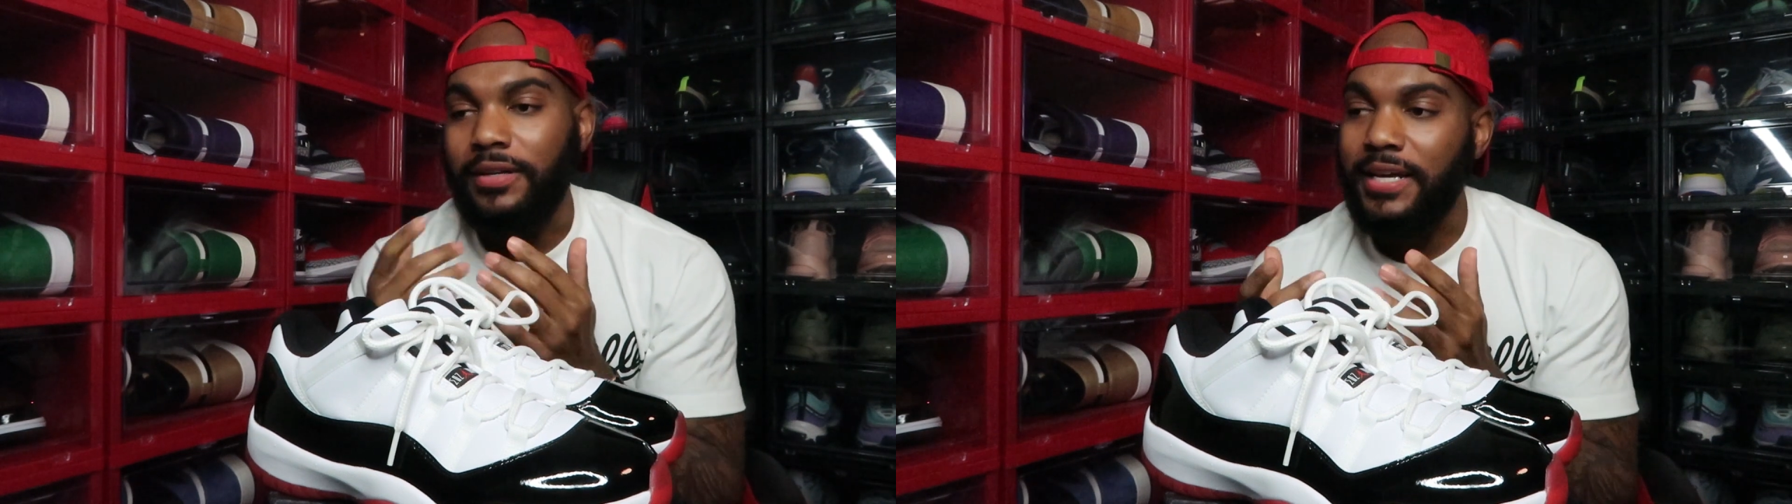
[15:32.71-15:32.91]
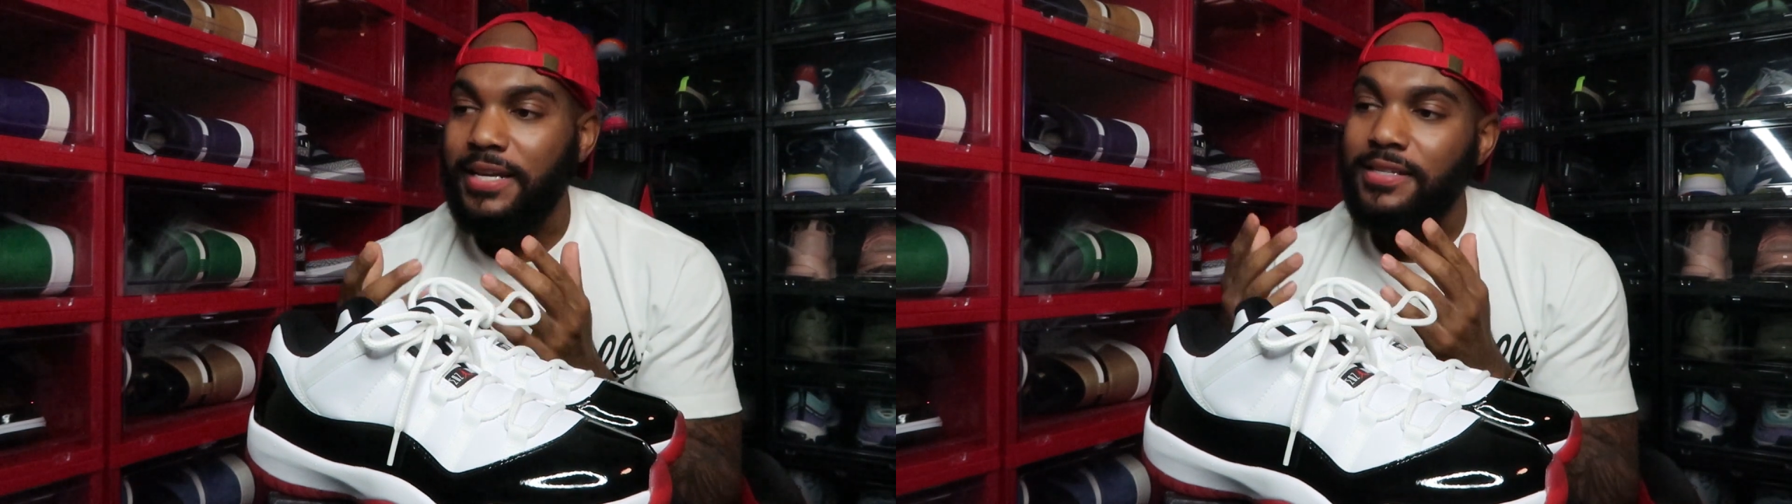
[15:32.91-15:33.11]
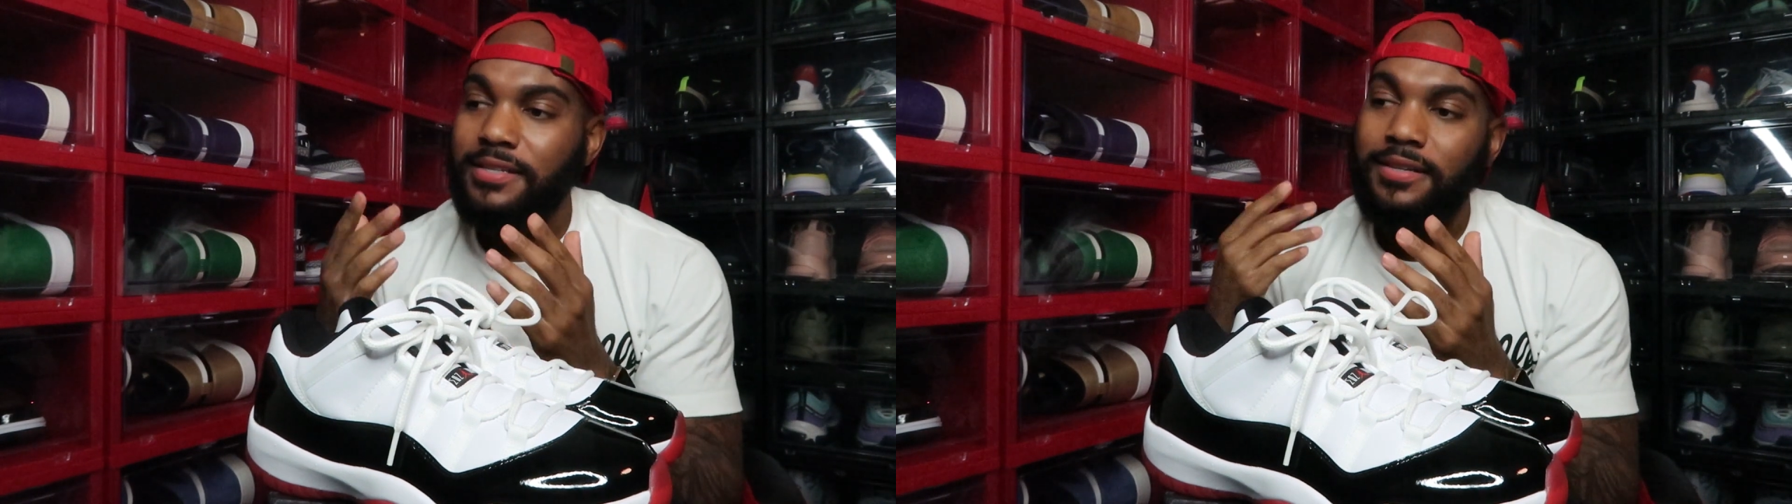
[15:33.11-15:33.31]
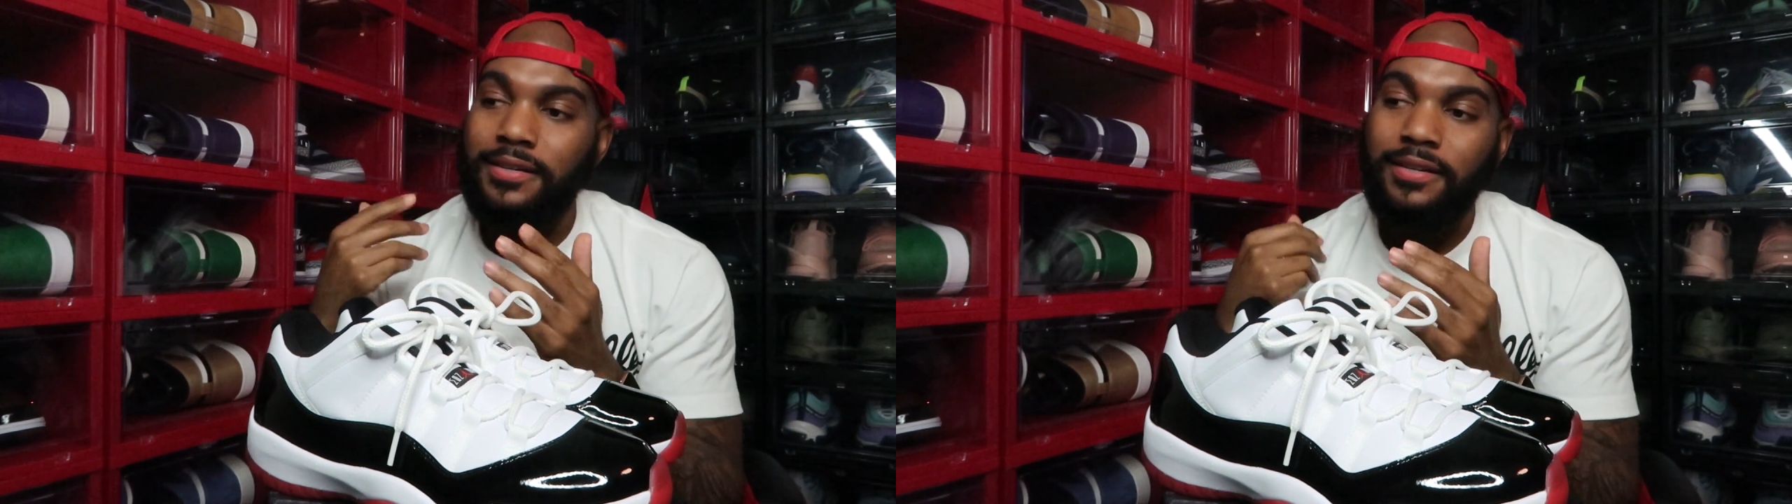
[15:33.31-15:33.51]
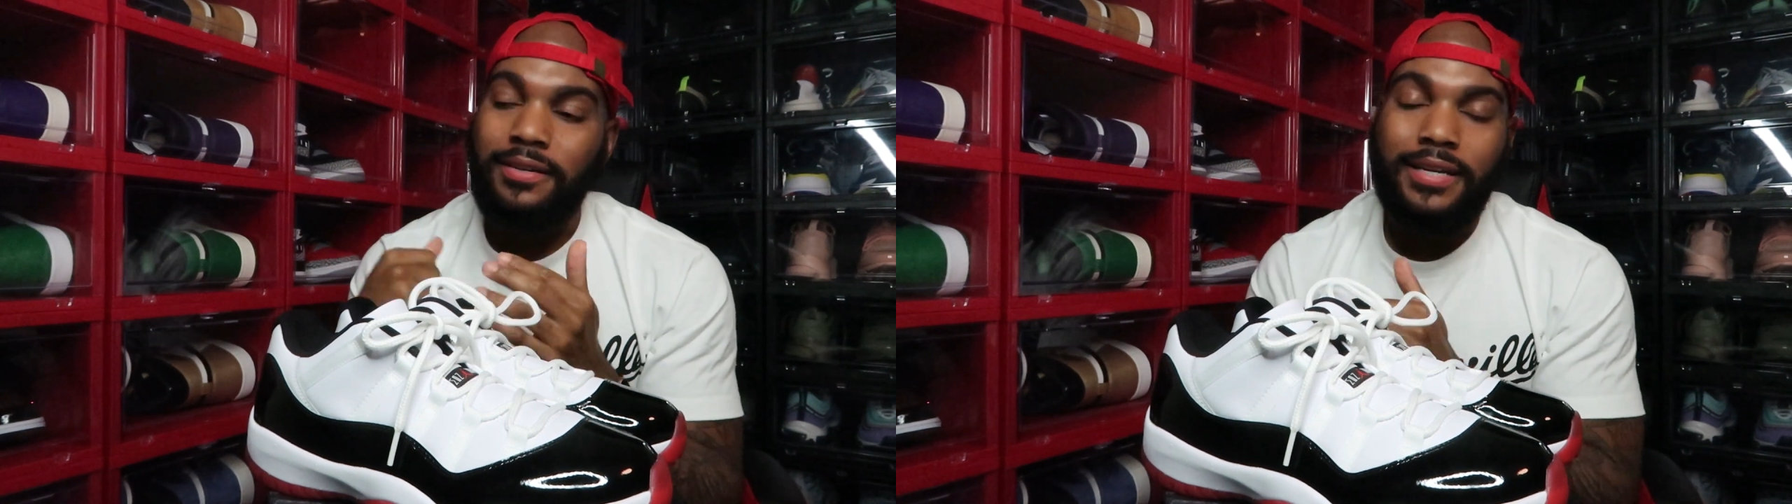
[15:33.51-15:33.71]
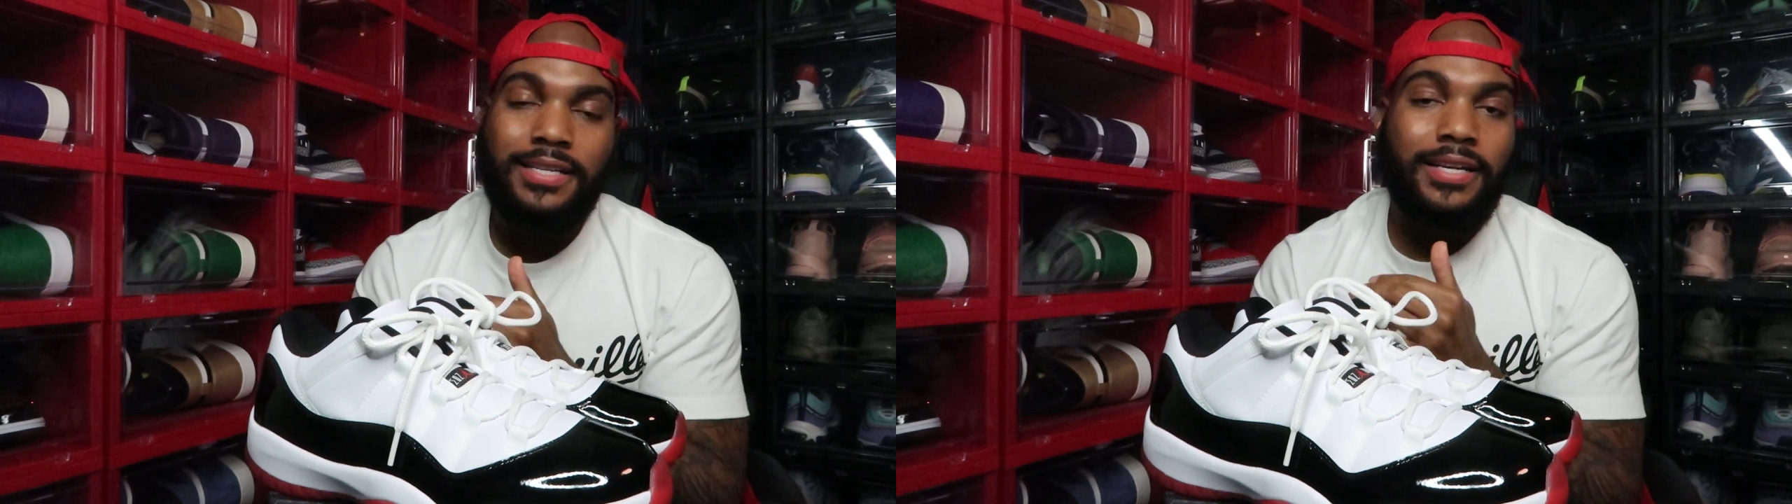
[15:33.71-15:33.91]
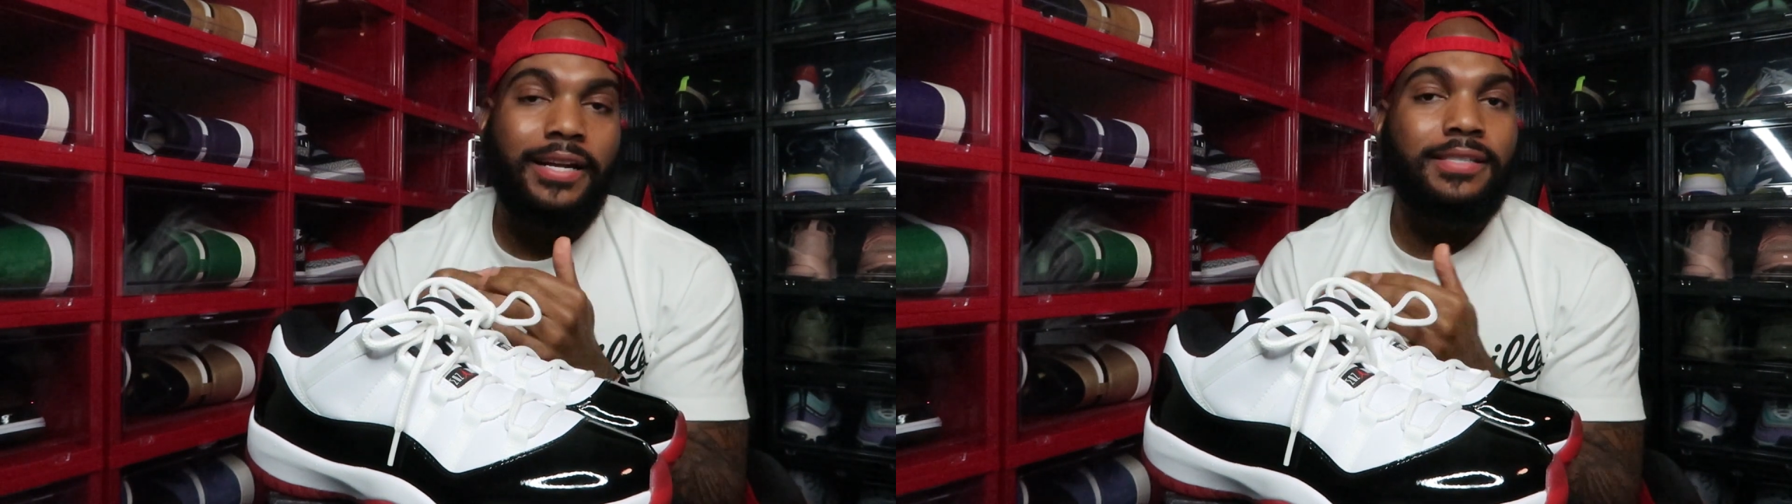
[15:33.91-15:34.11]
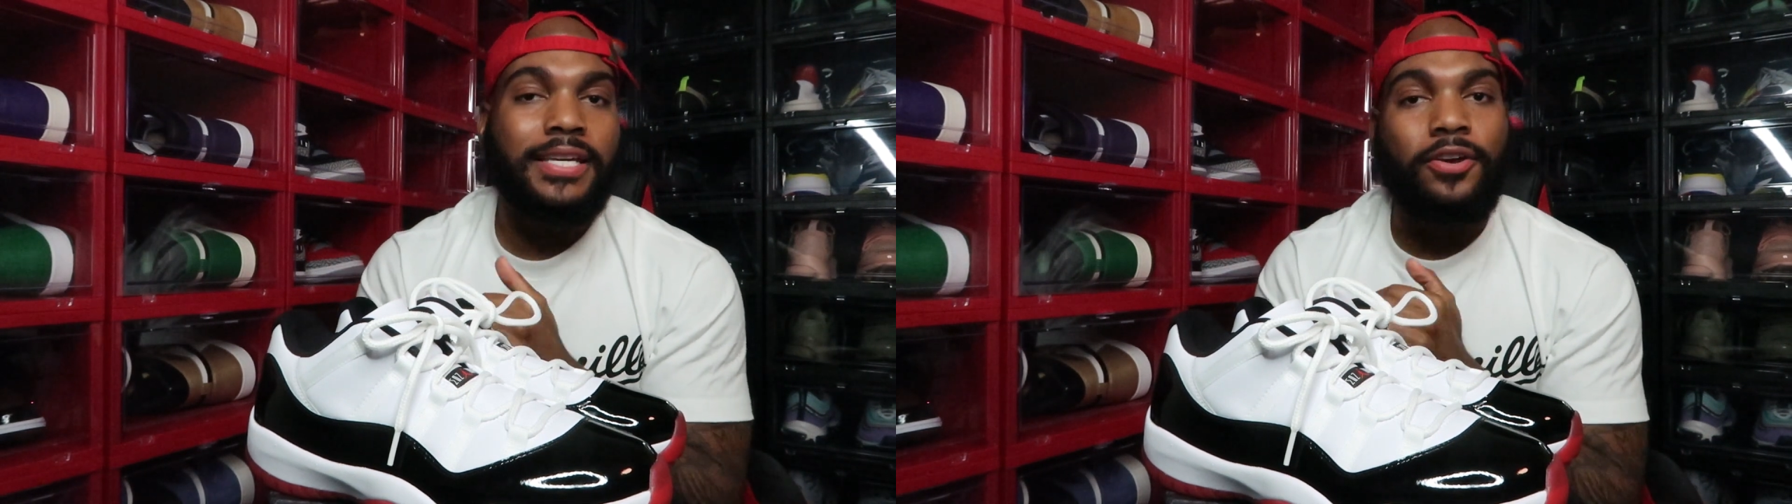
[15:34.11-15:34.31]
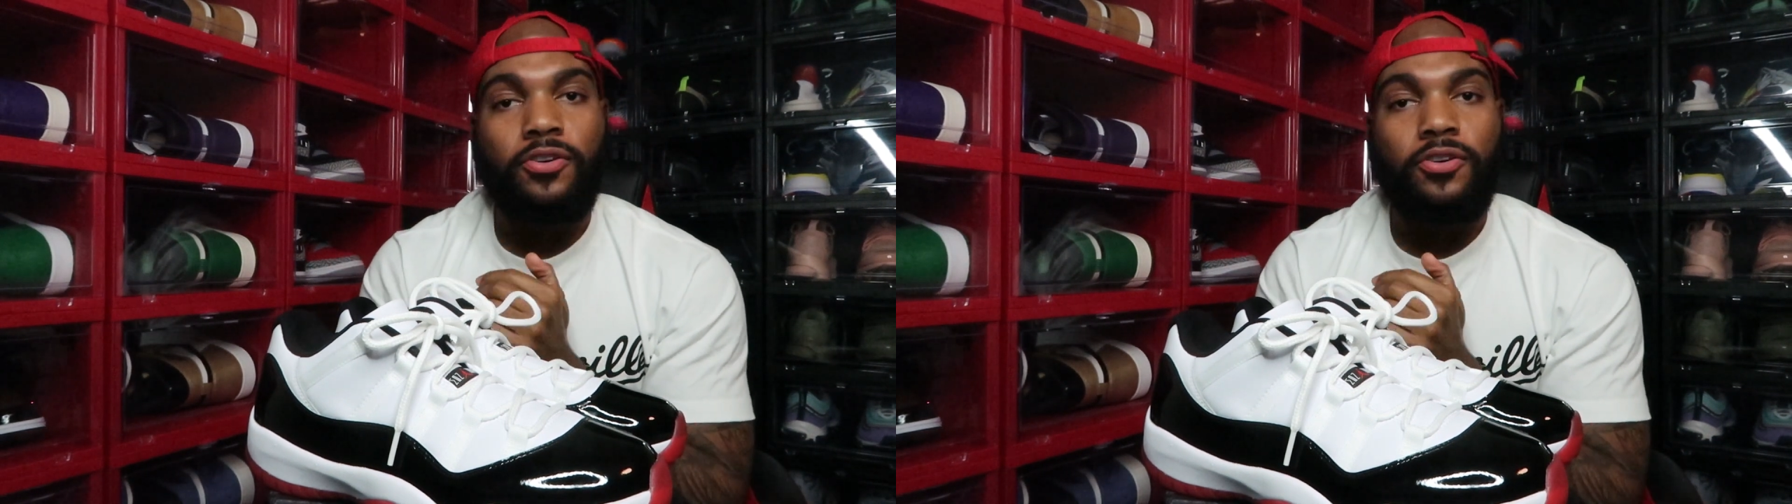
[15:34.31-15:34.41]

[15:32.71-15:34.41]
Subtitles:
Let's continue